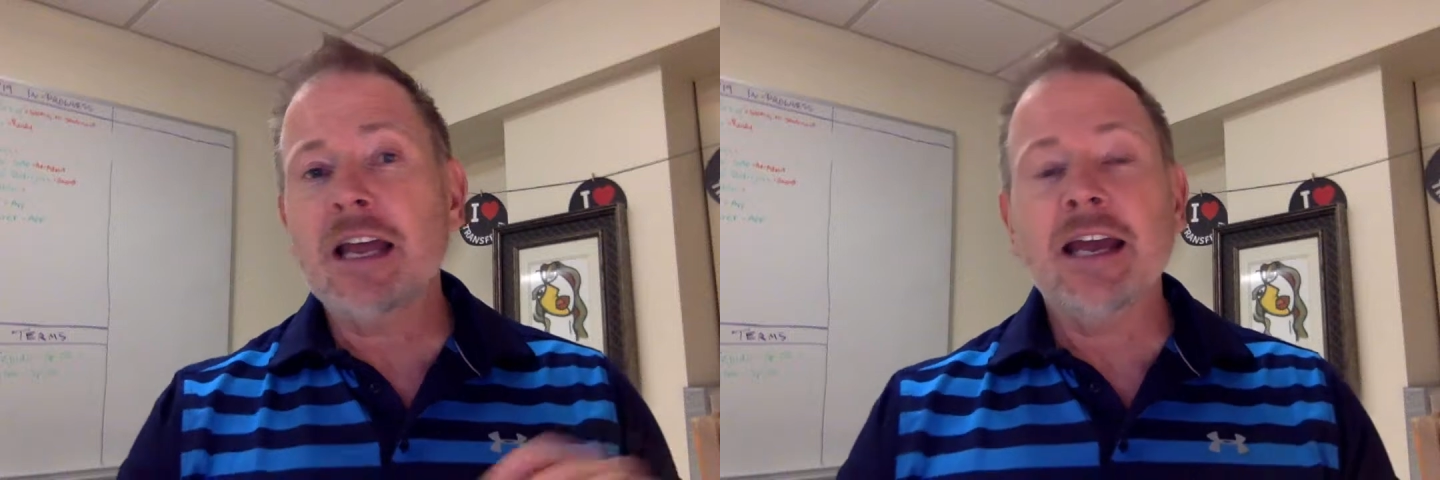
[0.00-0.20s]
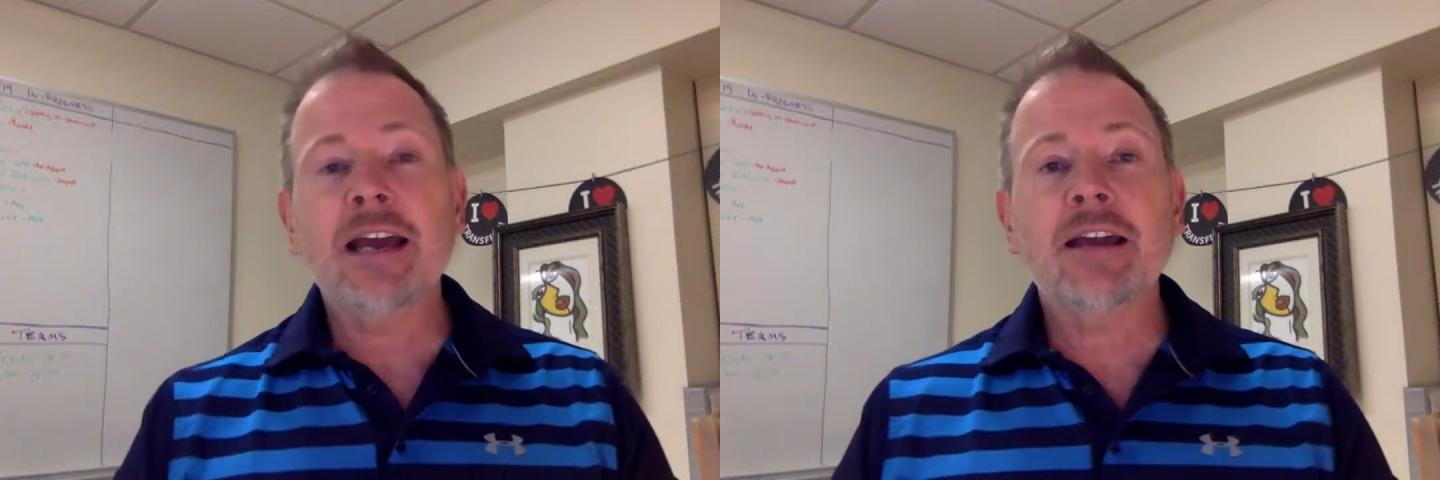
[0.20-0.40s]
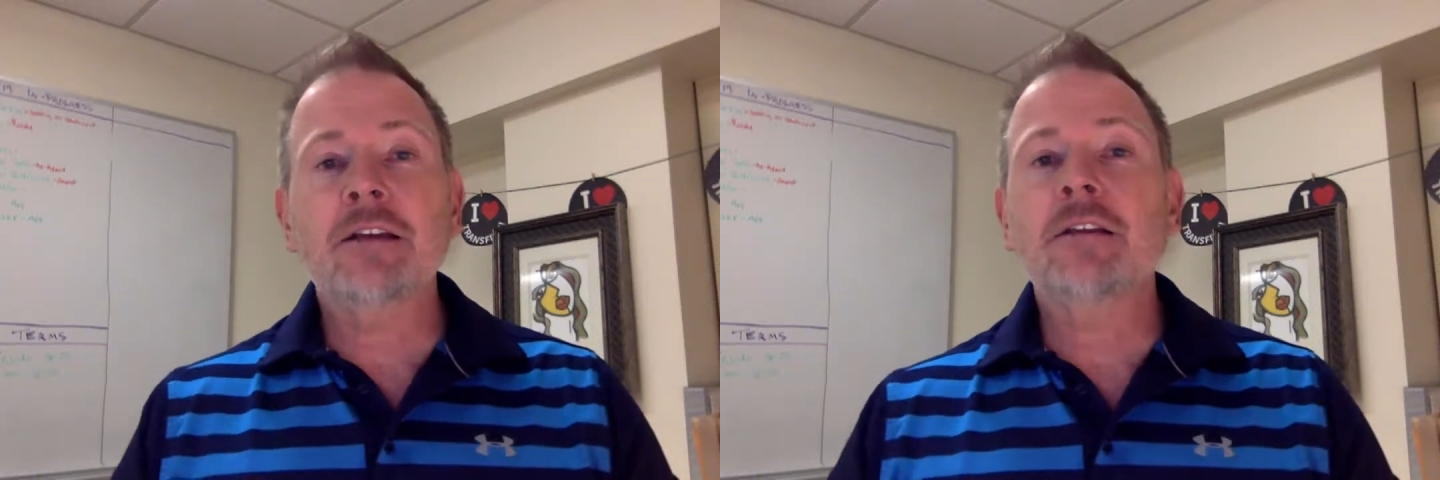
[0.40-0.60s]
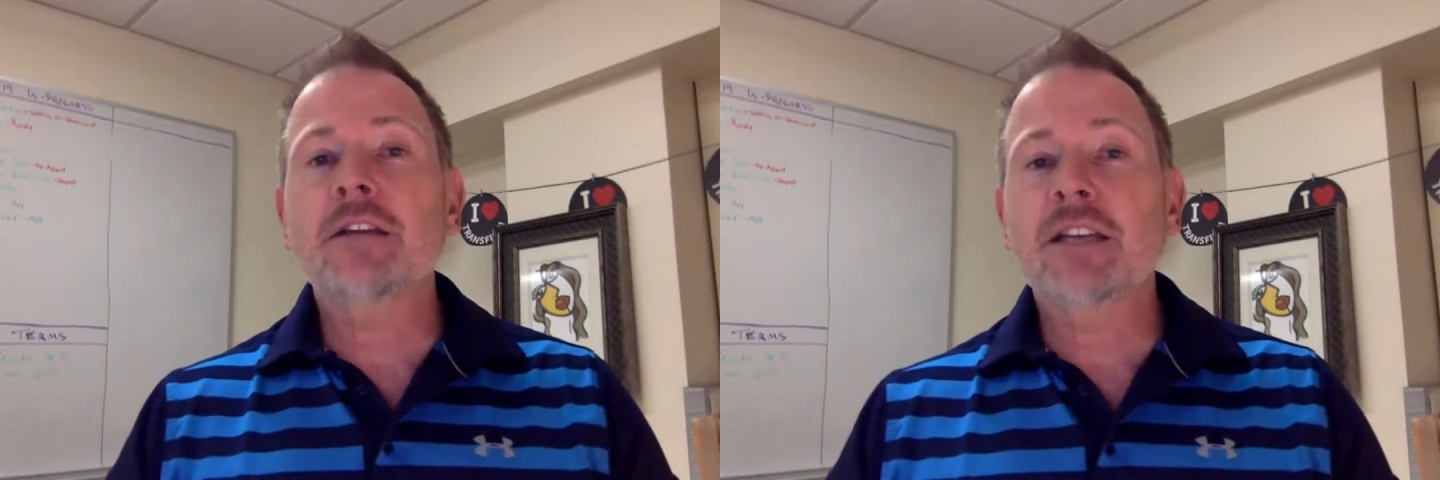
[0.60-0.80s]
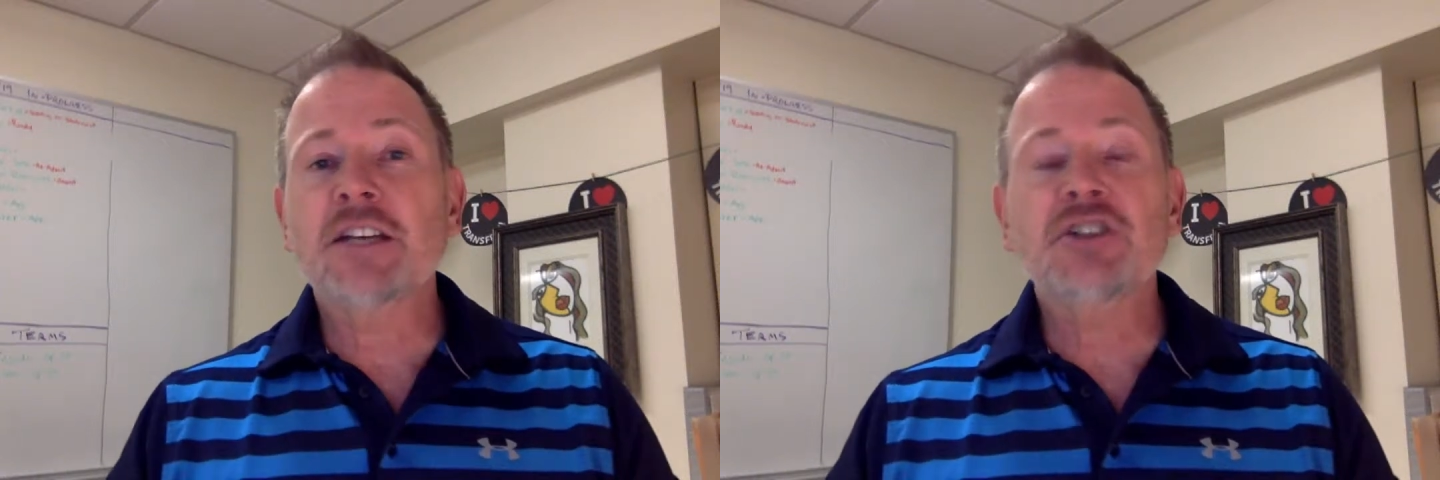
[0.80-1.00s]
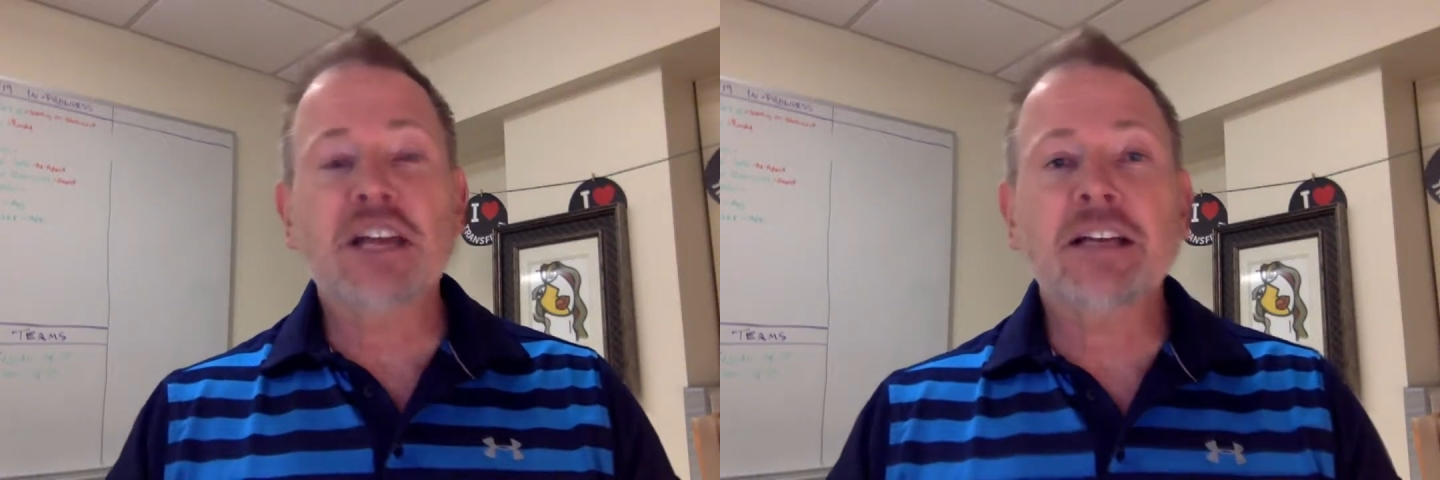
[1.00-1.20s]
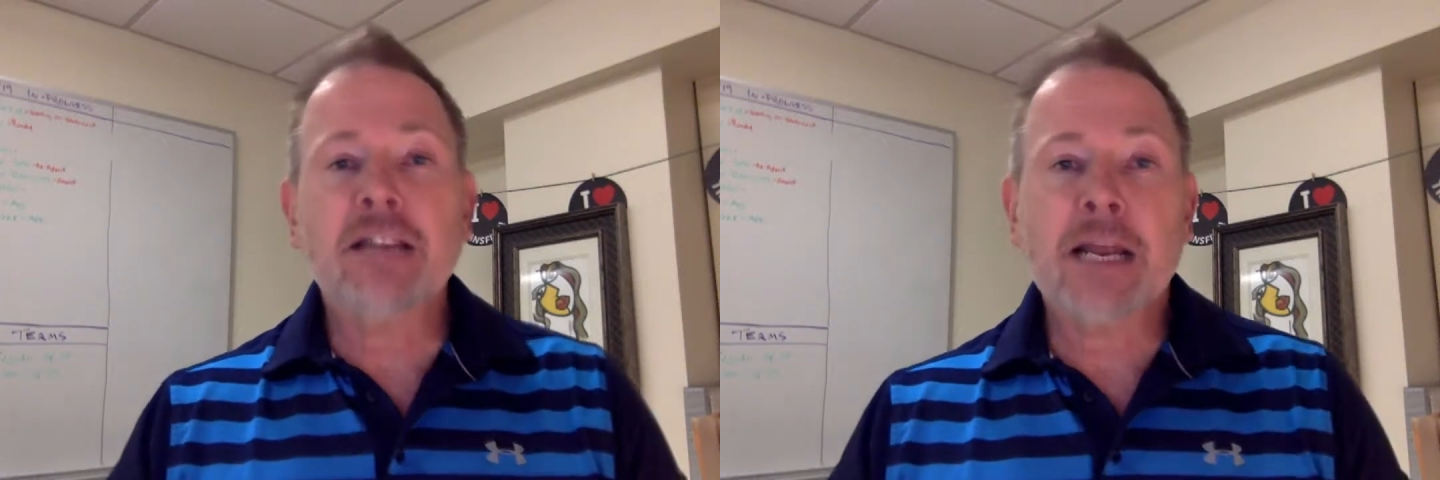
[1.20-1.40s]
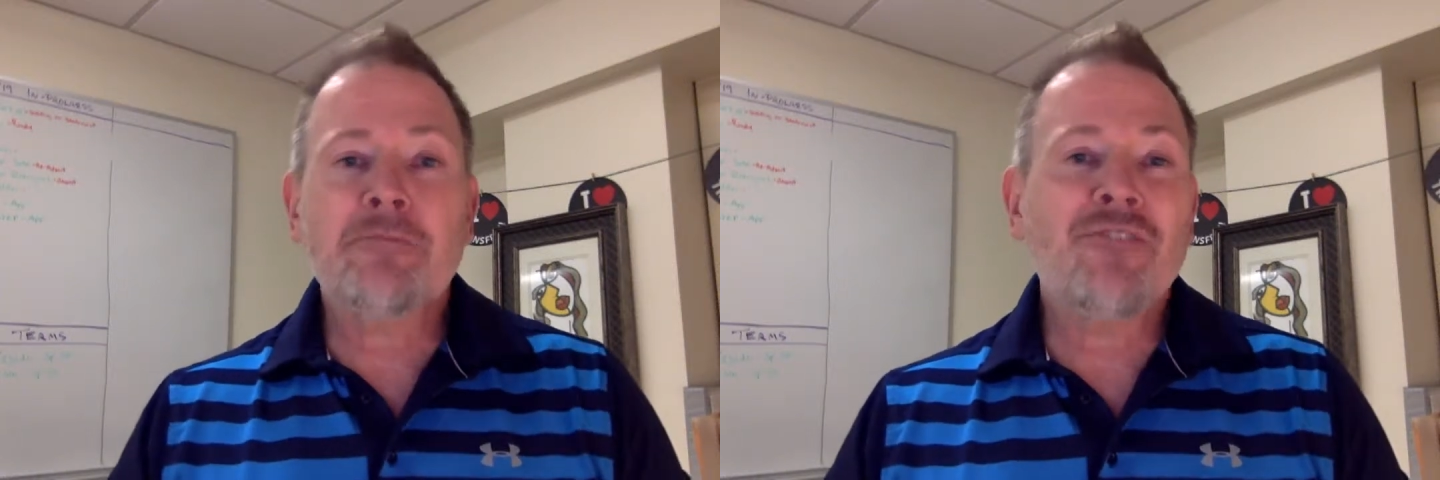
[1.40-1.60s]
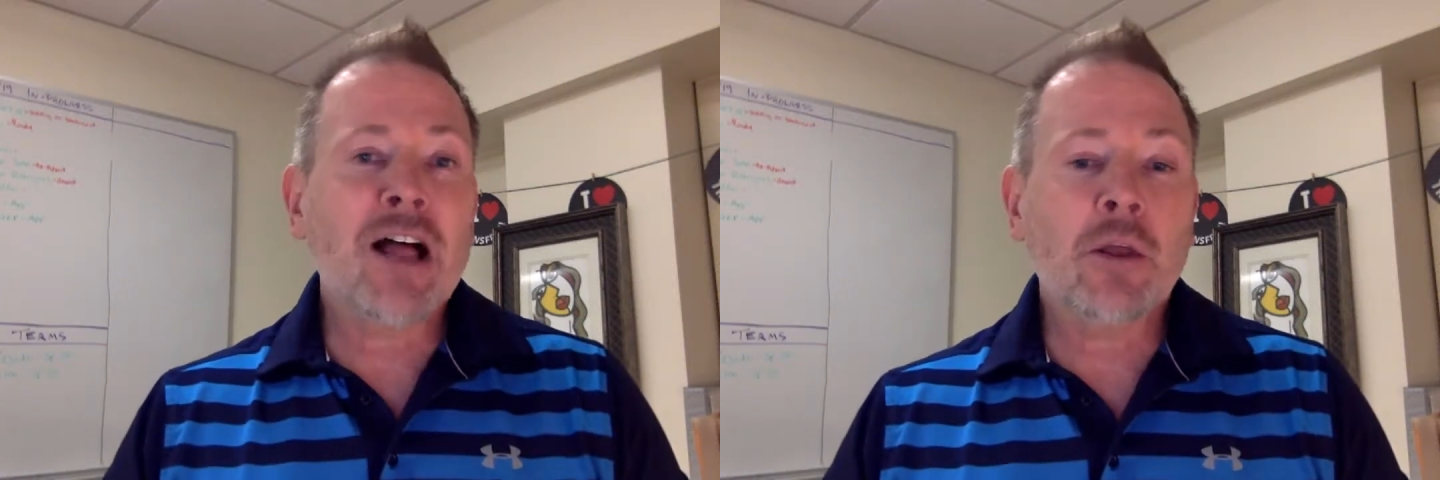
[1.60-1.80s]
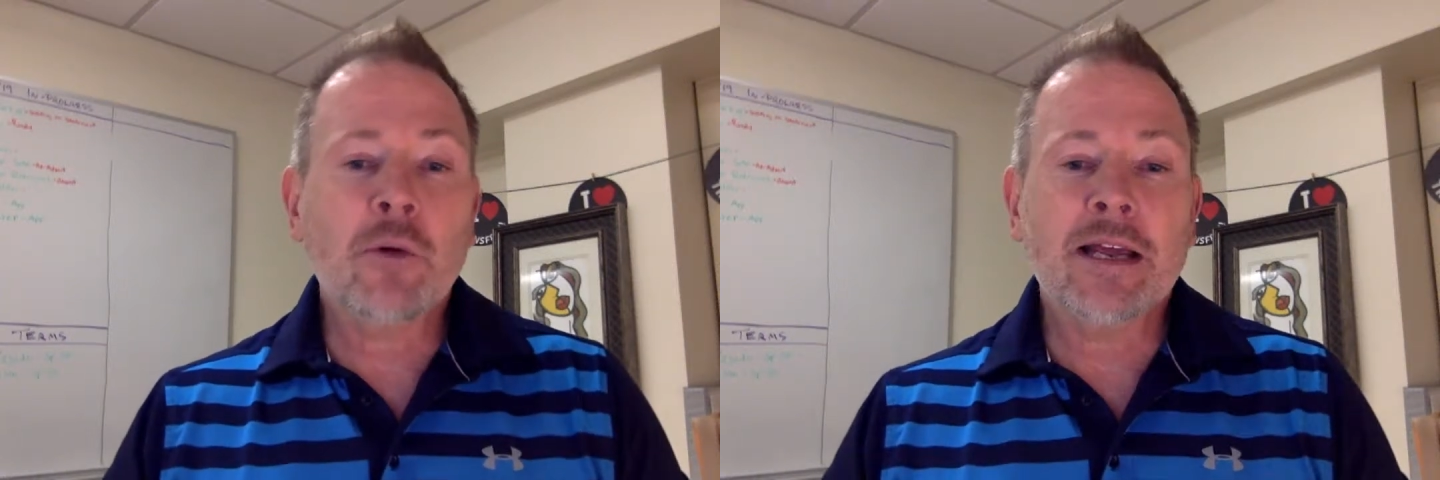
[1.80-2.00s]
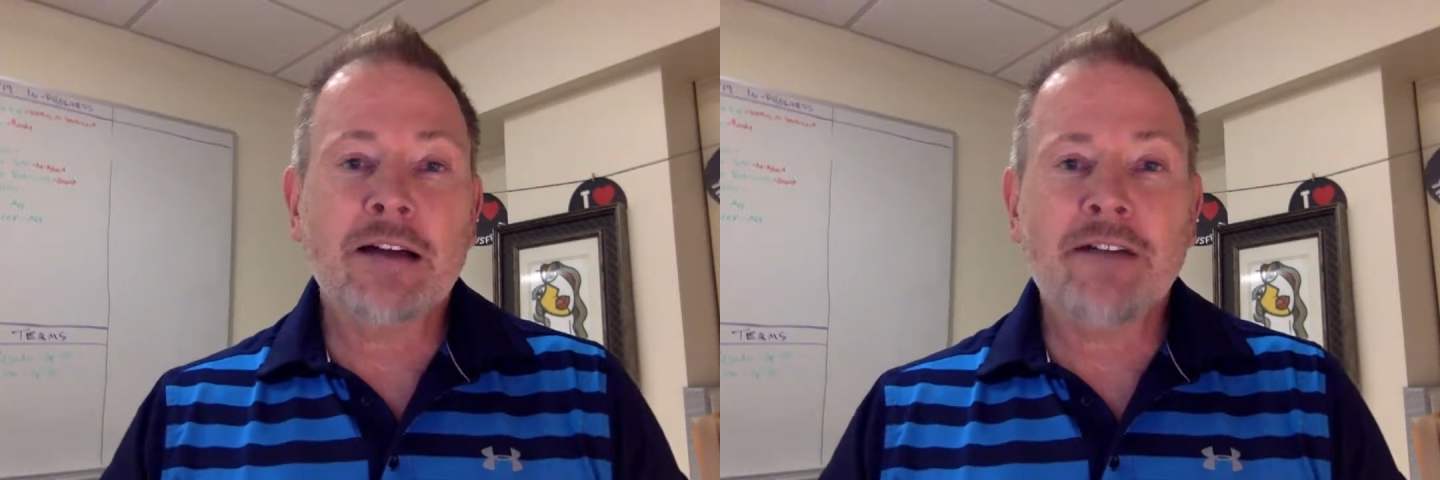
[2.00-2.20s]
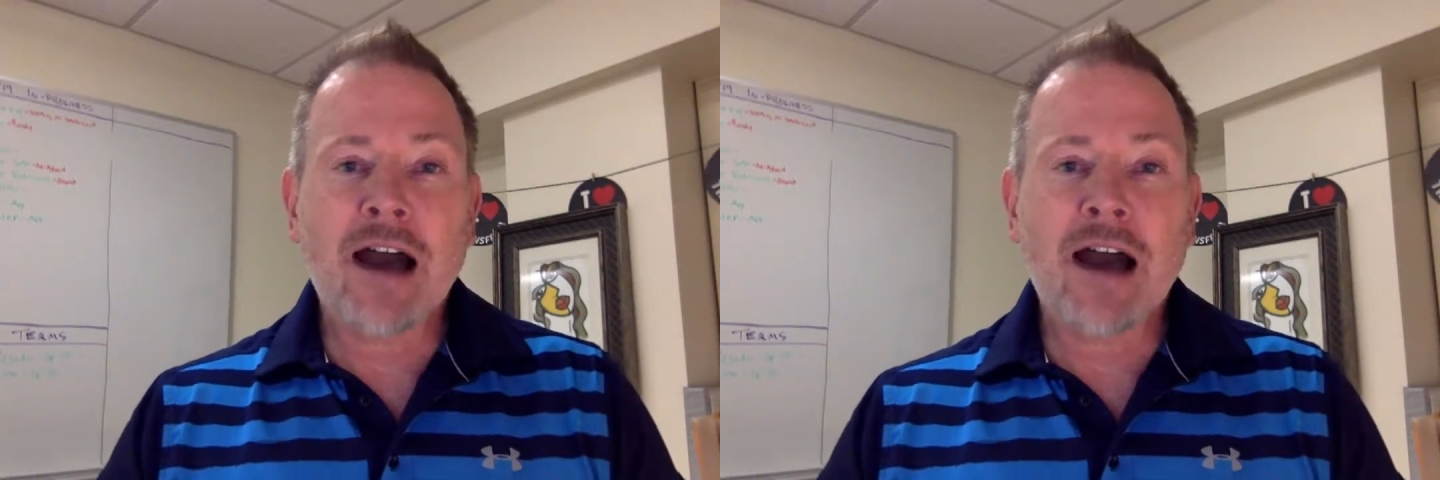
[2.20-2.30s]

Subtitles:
and the agenda that I'm following I've